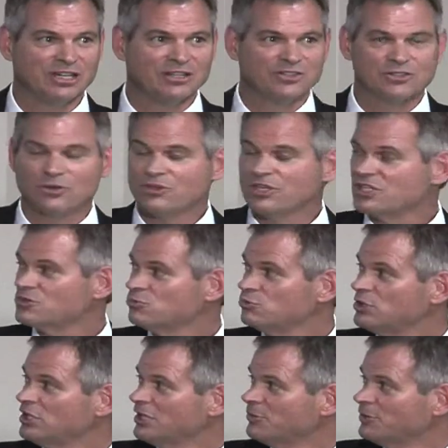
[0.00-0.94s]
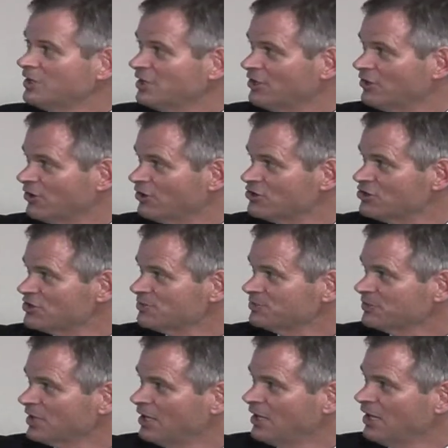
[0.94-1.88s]
So this really, really hurts.
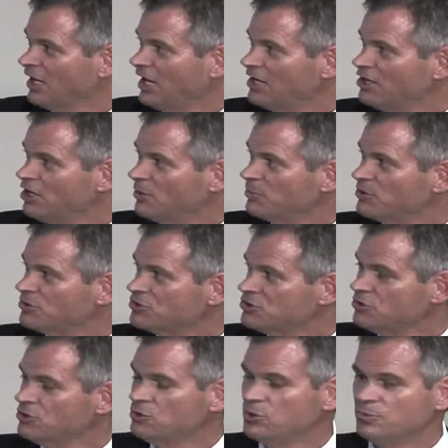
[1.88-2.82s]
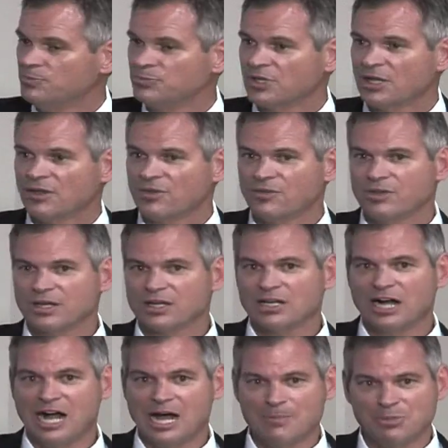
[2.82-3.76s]
And number two, the
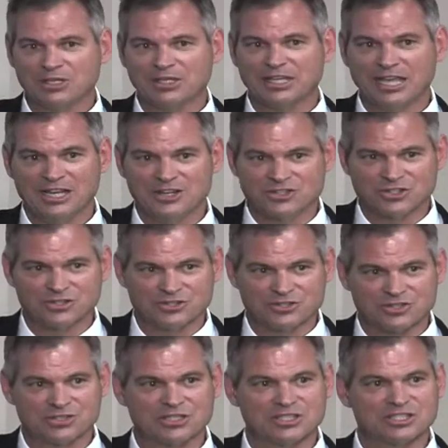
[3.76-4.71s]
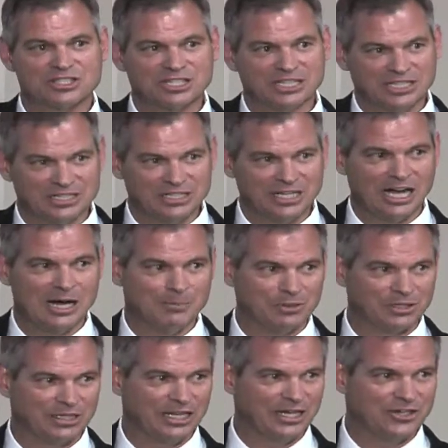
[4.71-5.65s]
complications, the skin
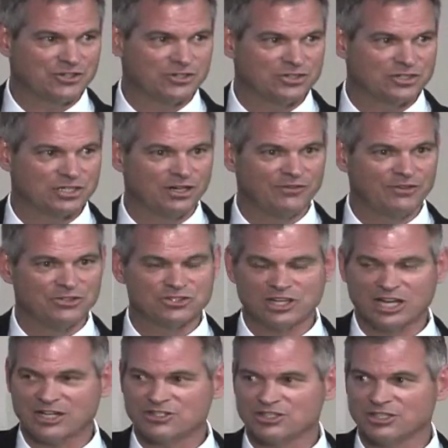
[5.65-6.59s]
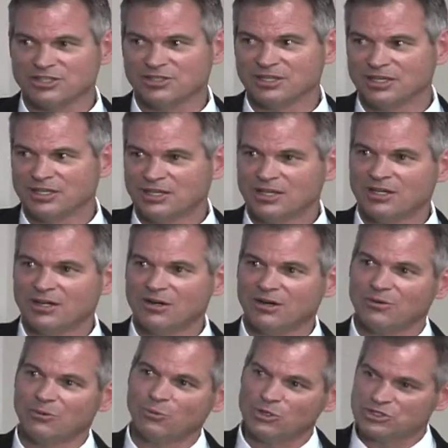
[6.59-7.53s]
complications of injection,
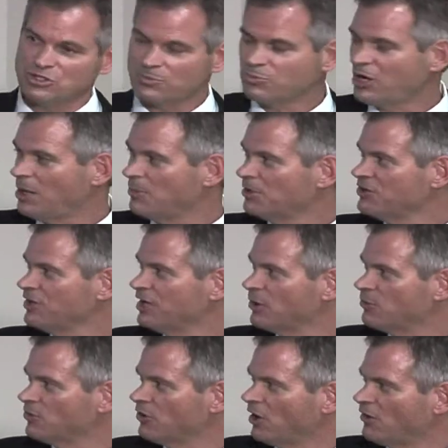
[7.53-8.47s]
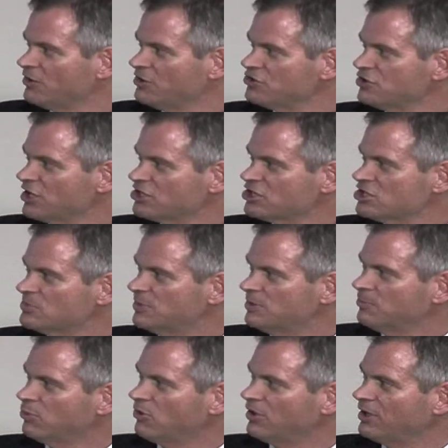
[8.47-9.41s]
which are probably there with all the injections,
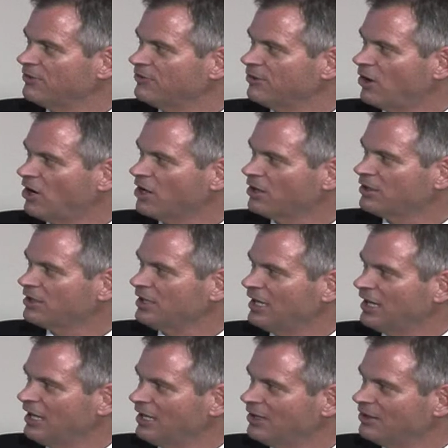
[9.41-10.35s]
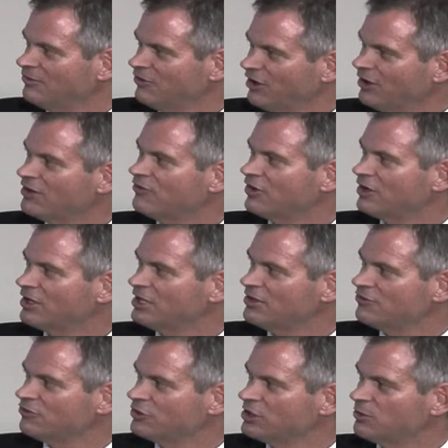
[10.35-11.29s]
but boy, hardly very, very
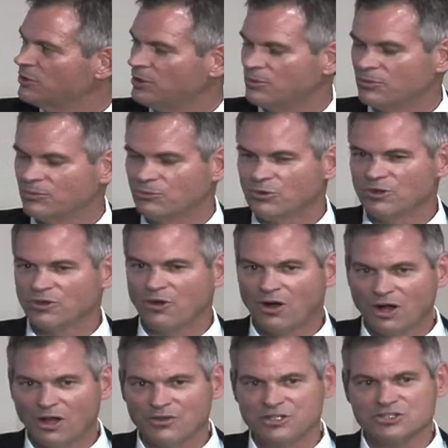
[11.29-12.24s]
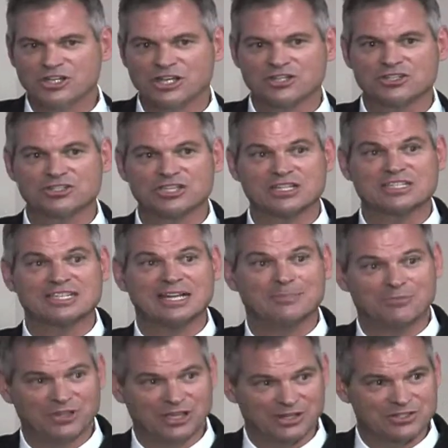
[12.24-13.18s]
infrequent with all the injections
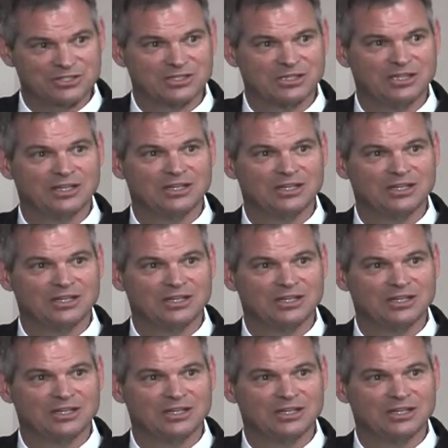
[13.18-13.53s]
except this.